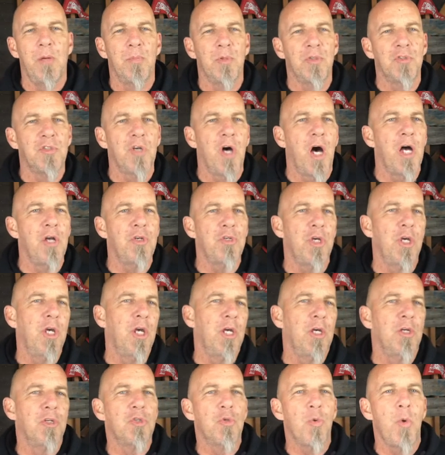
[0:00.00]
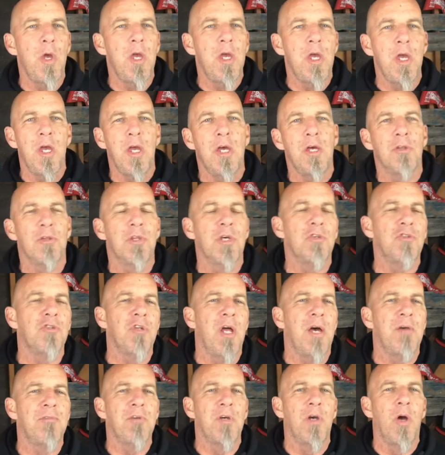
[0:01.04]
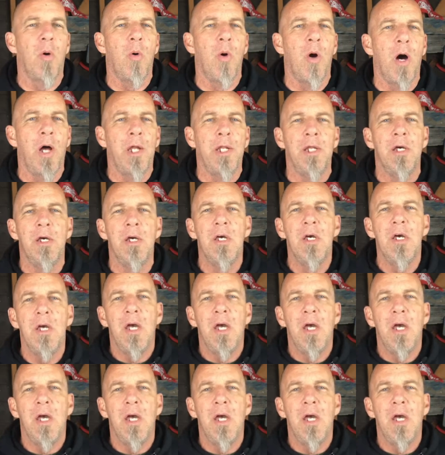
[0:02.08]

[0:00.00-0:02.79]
of massaging and tweaking and things that have to go on,